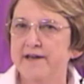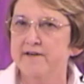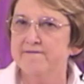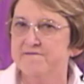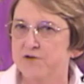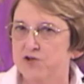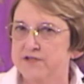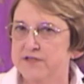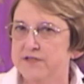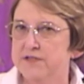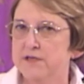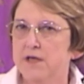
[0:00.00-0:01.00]
out
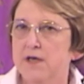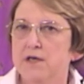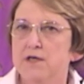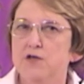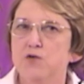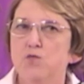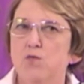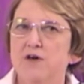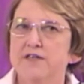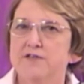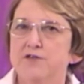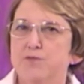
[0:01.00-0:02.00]
first, you
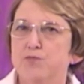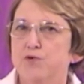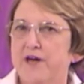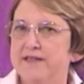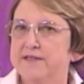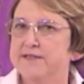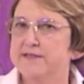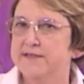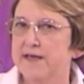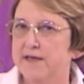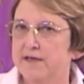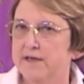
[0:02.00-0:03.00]
want to practice
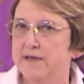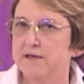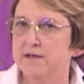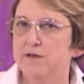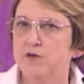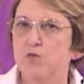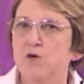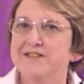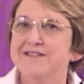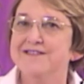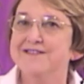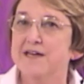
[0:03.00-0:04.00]
saying it, you
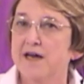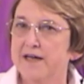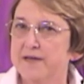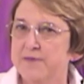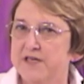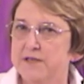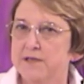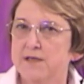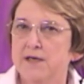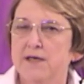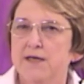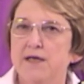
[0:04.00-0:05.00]
want to time it,
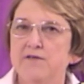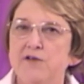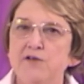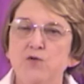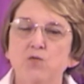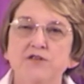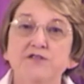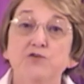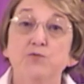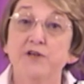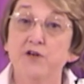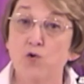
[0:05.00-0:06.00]
and then you want
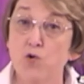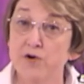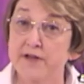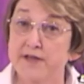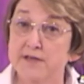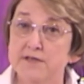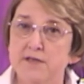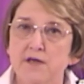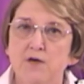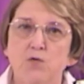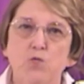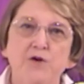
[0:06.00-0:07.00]
to record it.
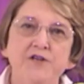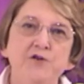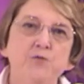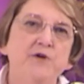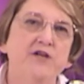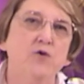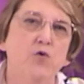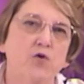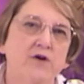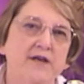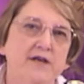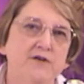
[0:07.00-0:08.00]
When you
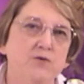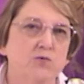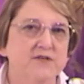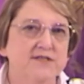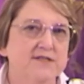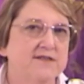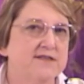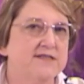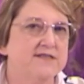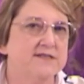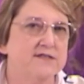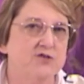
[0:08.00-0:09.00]
record it, you want to
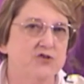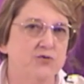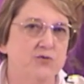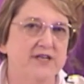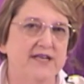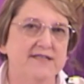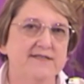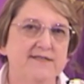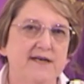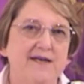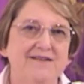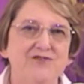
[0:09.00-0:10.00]
listen to it and
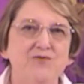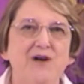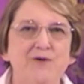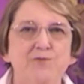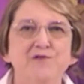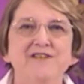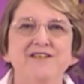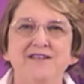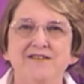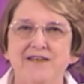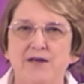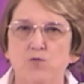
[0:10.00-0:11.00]
say, do I really
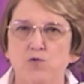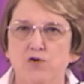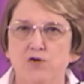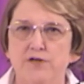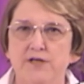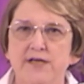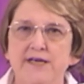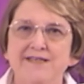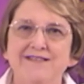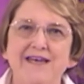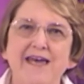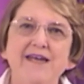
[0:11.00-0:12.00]
need that word?
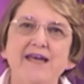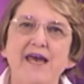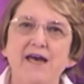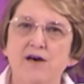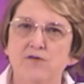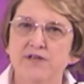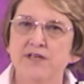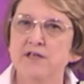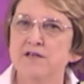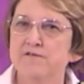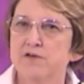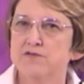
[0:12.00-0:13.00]
Take out
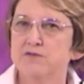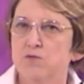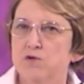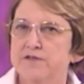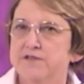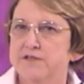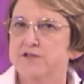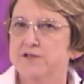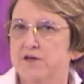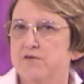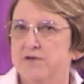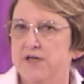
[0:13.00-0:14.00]
any of those words that you
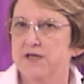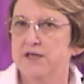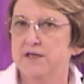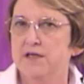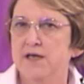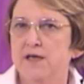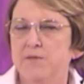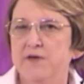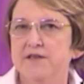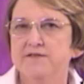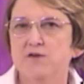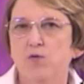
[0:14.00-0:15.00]
don't need,
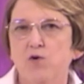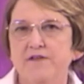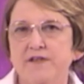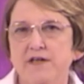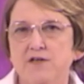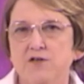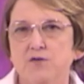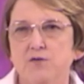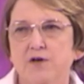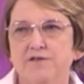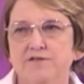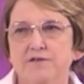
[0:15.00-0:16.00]
because what they do
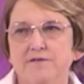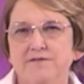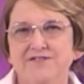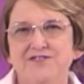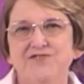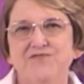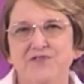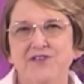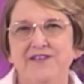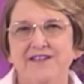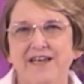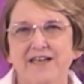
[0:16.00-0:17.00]
are just
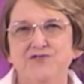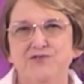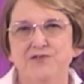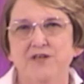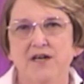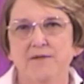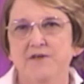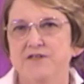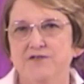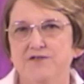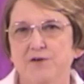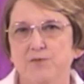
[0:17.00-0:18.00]
fill in extra time
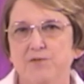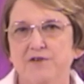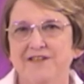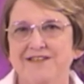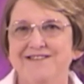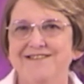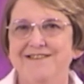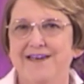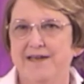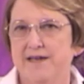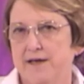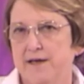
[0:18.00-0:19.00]
that you don't really need to
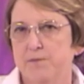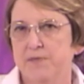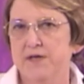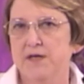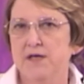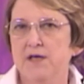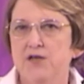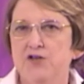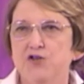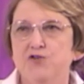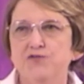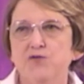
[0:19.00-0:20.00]
take up.
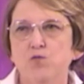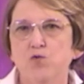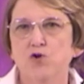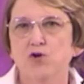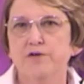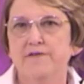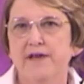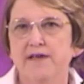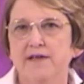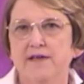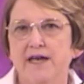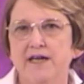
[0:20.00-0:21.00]
Use a word
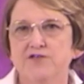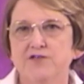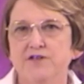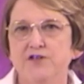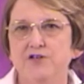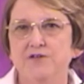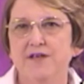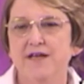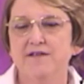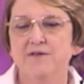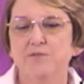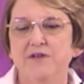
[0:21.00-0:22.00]
that can actually
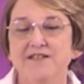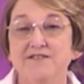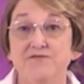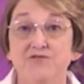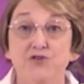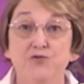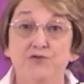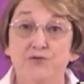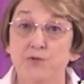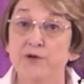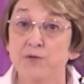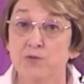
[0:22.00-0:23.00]
take the place of 2 or
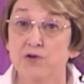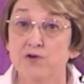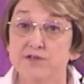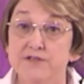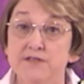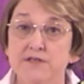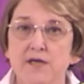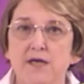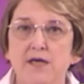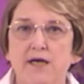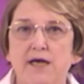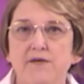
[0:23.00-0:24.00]
3 words.
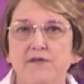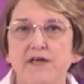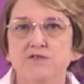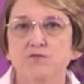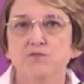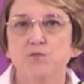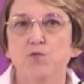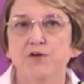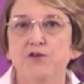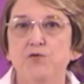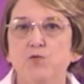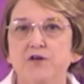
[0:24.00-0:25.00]
And that's
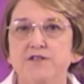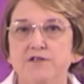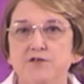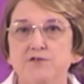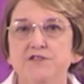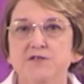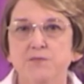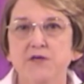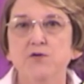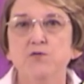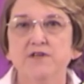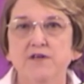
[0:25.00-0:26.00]
what you want to do, is
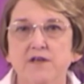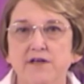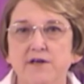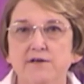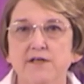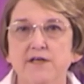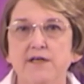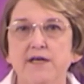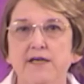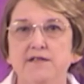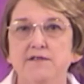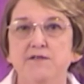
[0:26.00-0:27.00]
speak with clarity
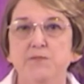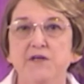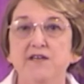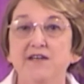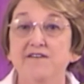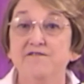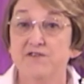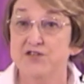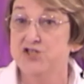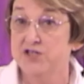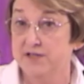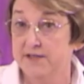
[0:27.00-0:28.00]
and speak
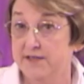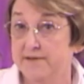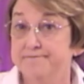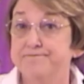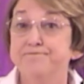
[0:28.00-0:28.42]
efficiently.